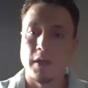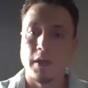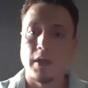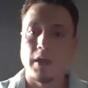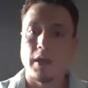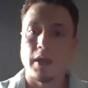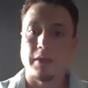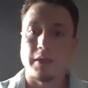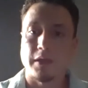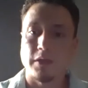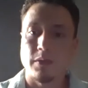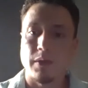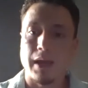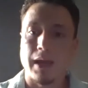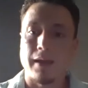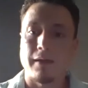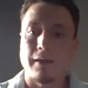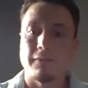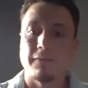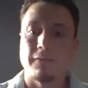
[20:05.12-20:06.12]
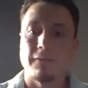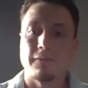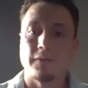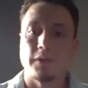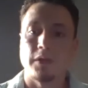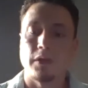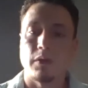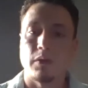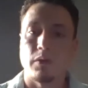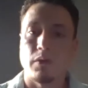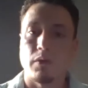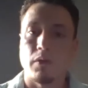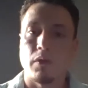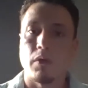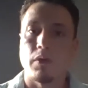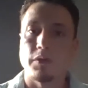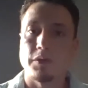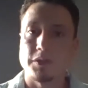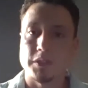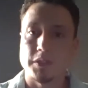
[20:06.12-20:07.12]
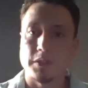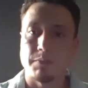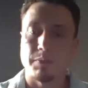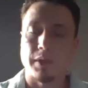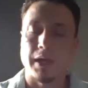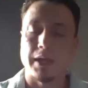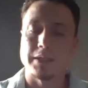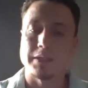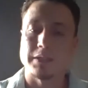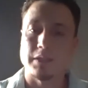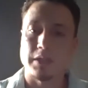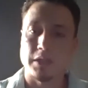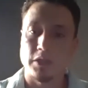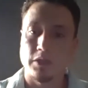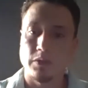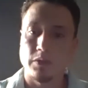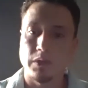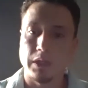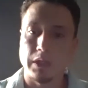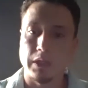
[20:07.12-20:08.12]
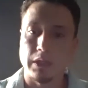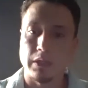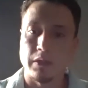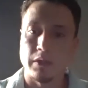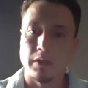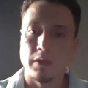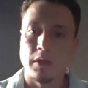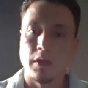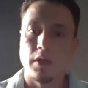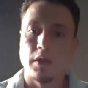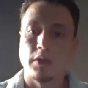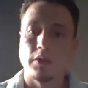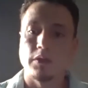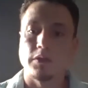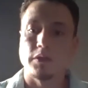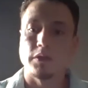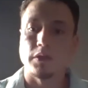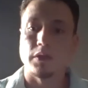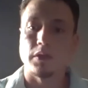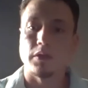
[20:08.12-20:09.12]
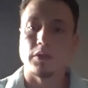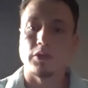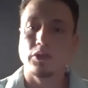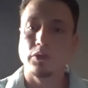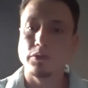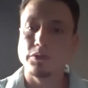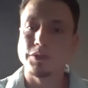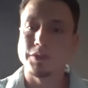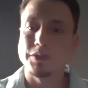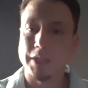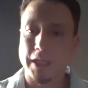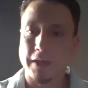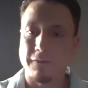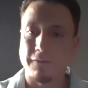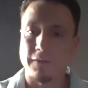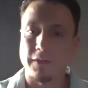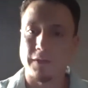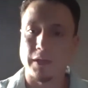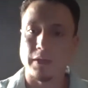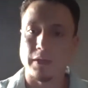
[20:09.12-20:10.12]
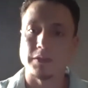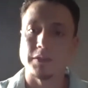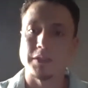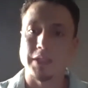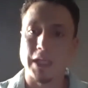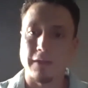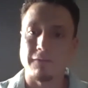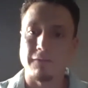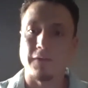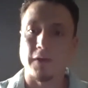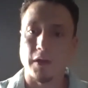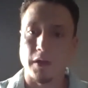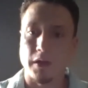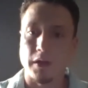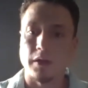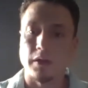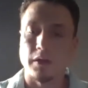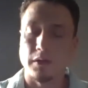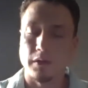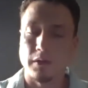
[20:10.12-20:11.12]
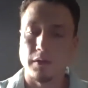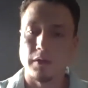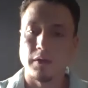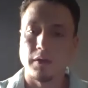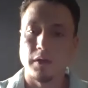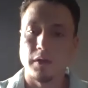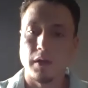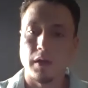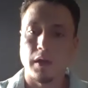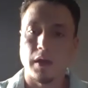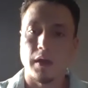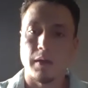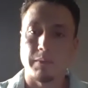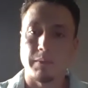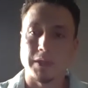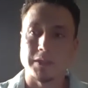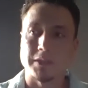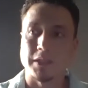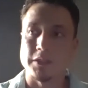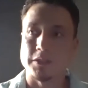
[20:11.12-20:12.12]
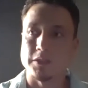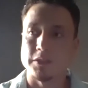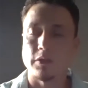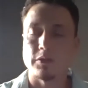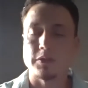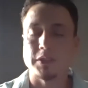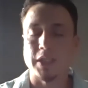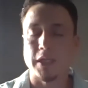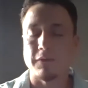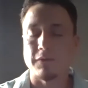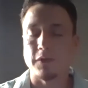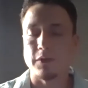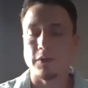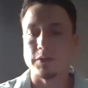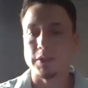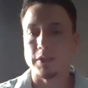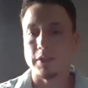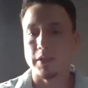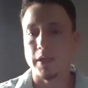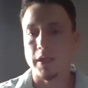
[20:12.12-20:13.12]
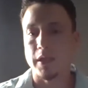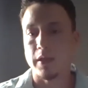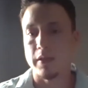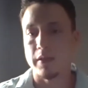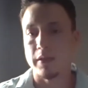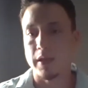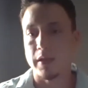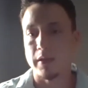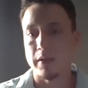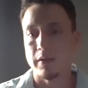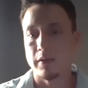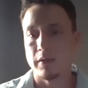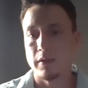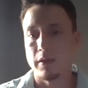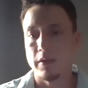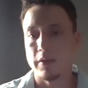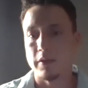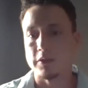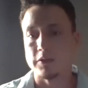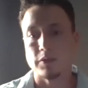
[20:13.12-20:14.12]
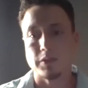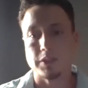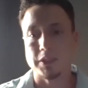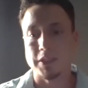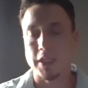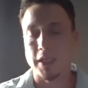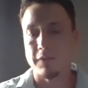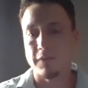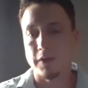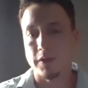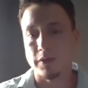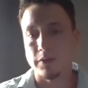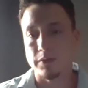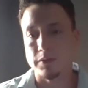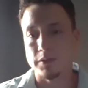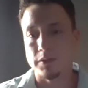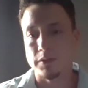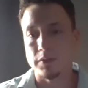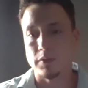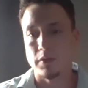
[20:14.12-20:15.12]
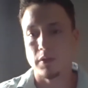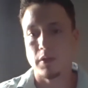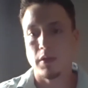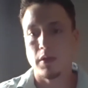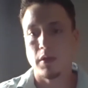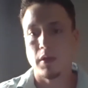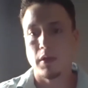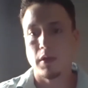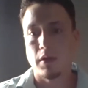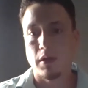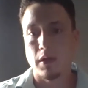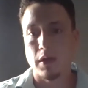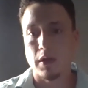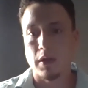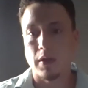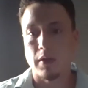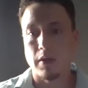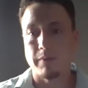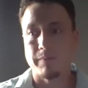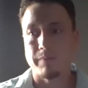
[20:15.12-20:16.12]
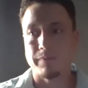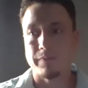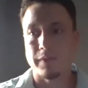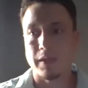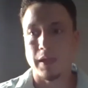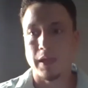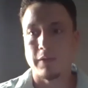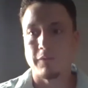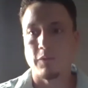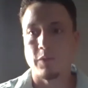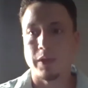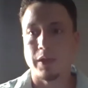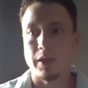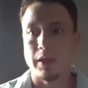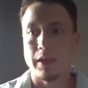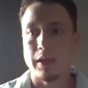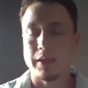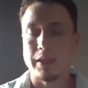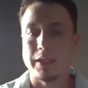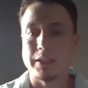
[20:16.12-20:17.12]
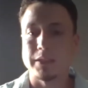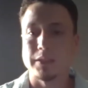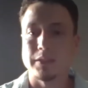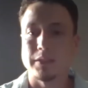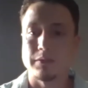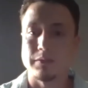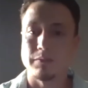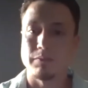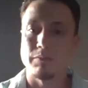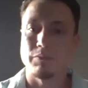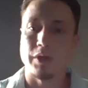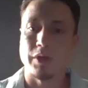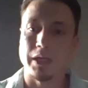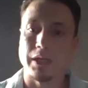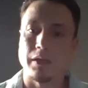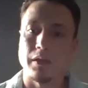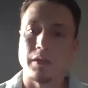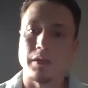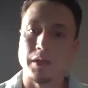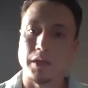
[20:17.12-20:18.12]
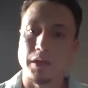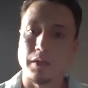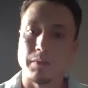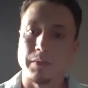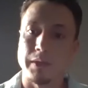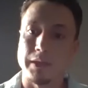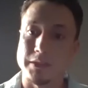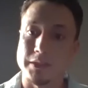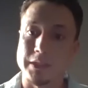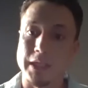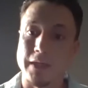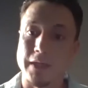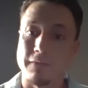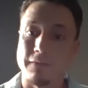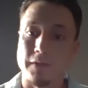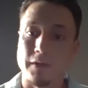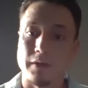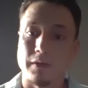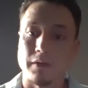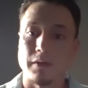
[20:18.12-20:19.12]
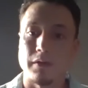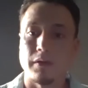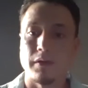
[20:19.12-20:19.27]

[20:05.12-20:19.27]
and that you have, all the supplies that you need to use safer, because there's no safe use at the end of the day. There's only safer use. And if we could at least bring it a little bit safer,